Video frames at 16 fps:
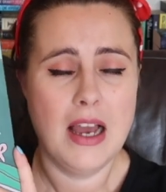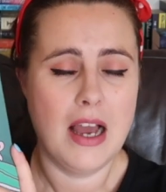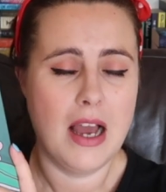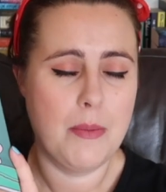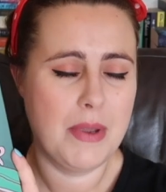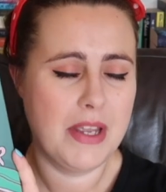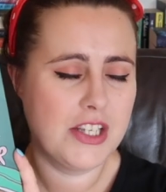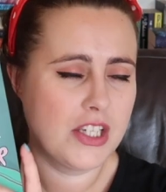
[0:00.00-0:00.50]

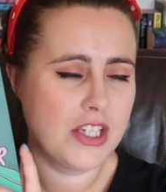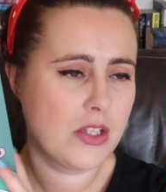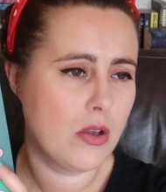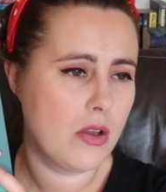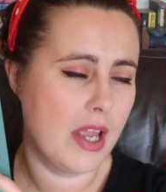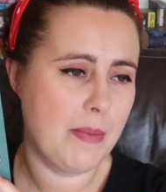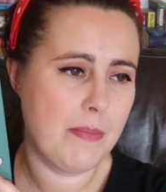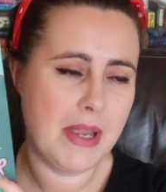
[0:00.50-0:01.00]

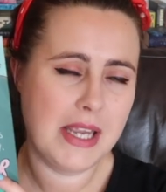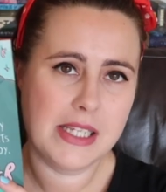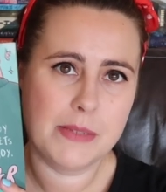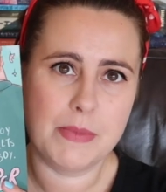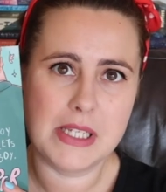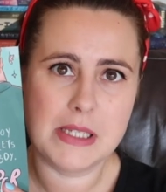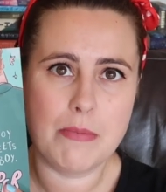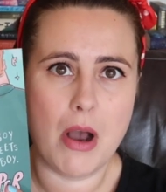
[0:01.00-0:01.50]
It
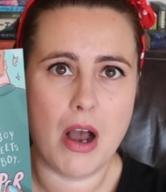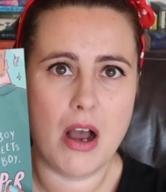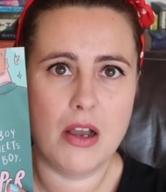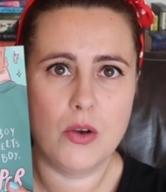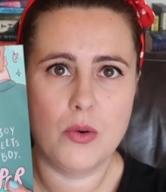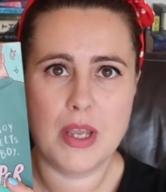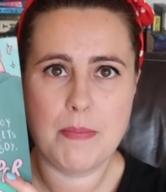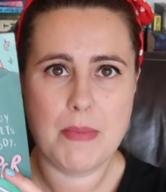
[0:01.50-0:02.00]
makes me
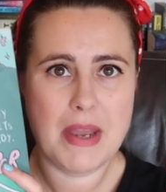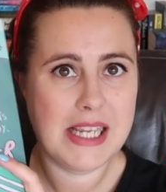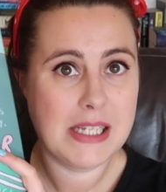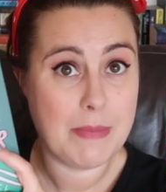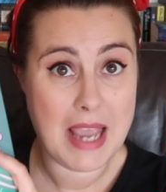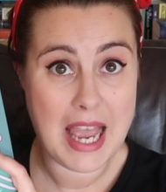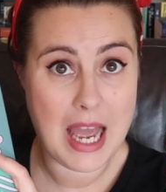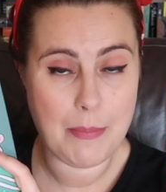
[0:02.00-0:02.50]
smile, it
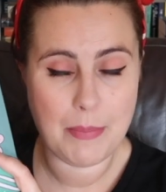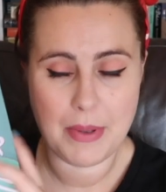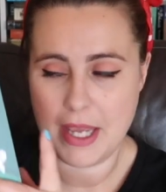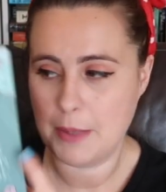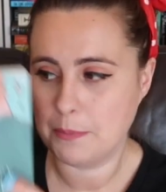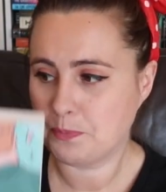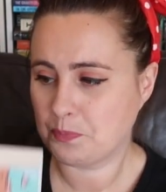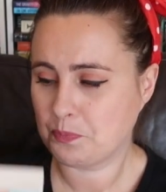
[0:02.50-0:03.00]
makes me
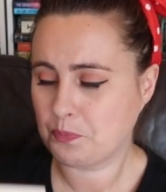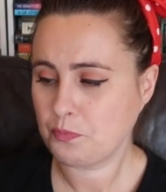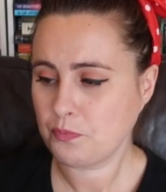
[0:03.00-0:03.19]
happy.